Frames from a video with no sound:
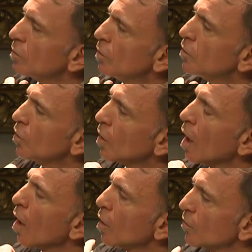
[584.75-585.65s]
It took a
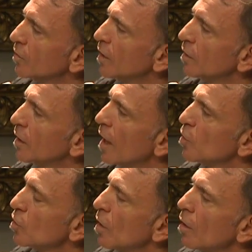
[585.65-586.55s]
lot of
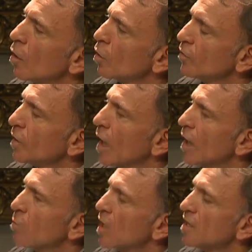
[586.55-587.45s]
dedication, a lot of
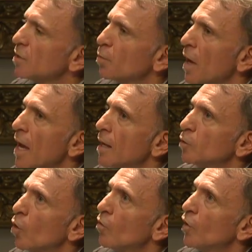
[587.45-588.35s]
time. I
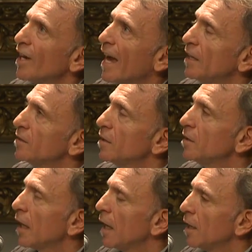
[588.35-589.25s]
spent over 90
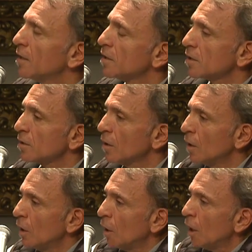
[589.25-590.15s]
days.
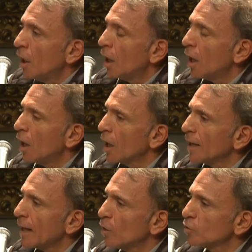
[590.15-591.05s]

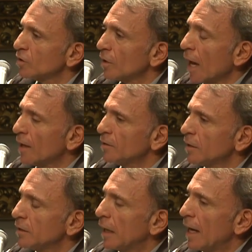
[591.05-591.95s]
I counted
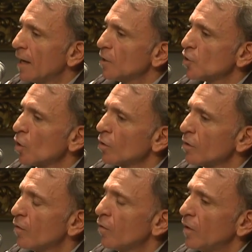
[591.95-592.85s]
90 days on
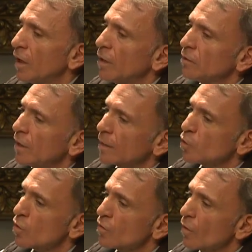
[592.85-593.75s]
the field next
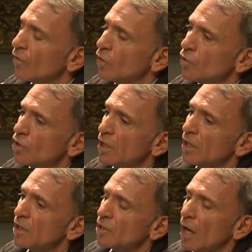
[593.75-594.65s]
to the
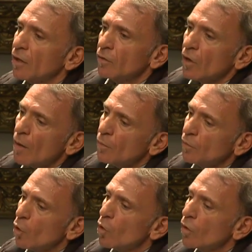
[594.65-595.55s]
refugees, either up
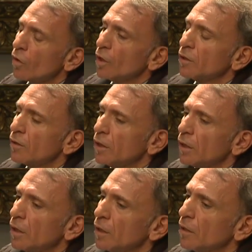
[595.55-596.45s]
north at
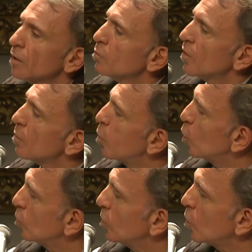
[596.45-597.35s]
the
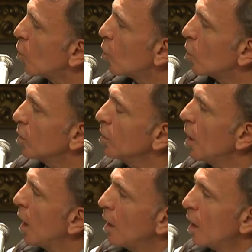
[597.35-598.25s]
border or
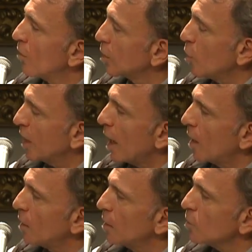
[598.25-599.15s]
at the Greek
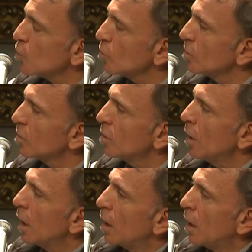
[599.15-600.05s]
islands, or
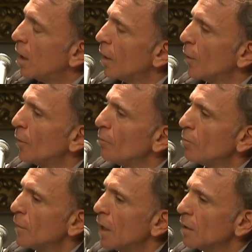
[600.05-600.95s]

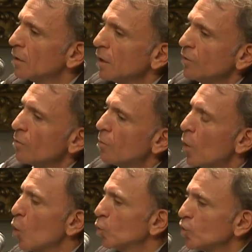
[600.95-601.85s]
in the
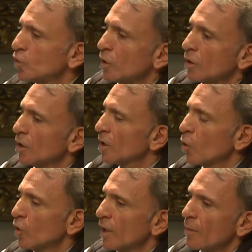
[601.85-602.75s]
boats
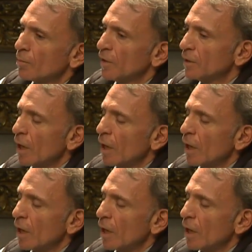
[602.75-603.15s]
going up and